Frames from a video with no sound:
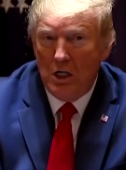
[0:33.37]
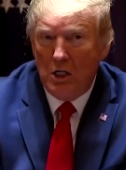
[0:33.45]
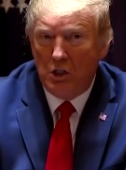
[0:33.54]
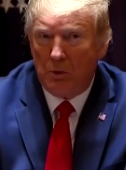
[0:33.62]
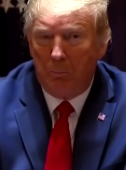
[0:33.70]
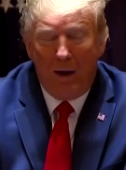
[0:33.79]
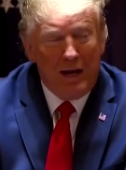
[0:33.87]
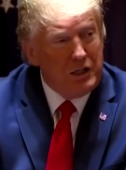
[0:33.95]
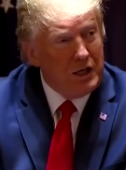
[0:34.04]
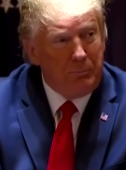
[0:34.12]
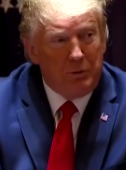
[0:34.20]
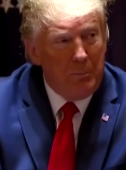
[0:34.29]
it's a pent
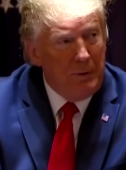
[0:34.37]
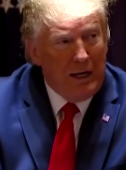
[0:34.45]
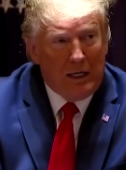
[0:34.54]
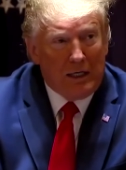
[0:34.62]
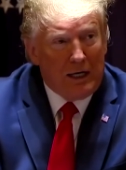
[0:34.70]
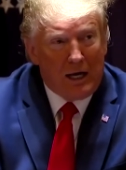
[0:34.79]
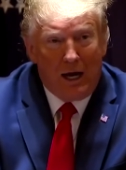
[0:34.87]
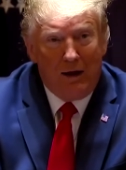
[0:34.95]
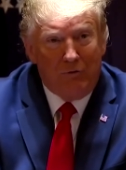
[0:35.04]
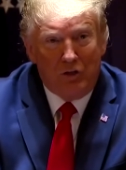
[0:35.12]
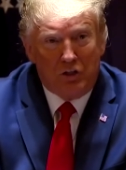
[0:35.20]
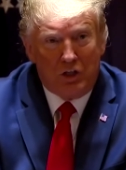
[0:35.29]
up demand like I
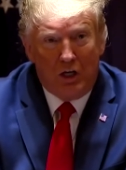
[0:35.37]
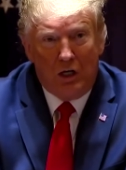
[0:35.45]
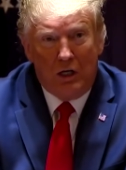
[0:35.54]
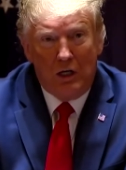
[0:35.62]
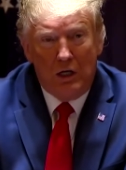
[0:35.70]
haven't seen.